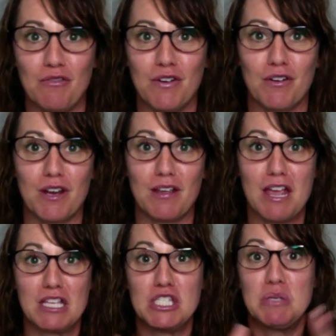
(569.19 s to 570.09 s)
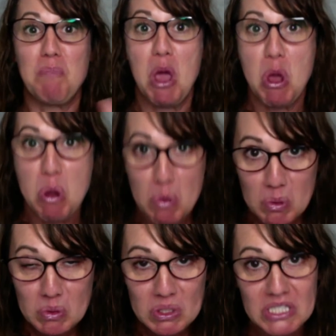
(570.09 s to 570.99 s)
very
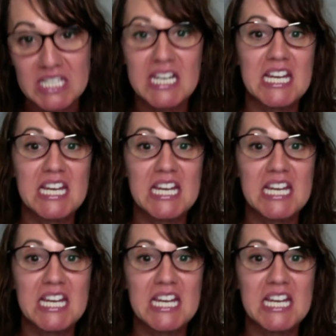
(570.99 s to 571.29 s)
exposed,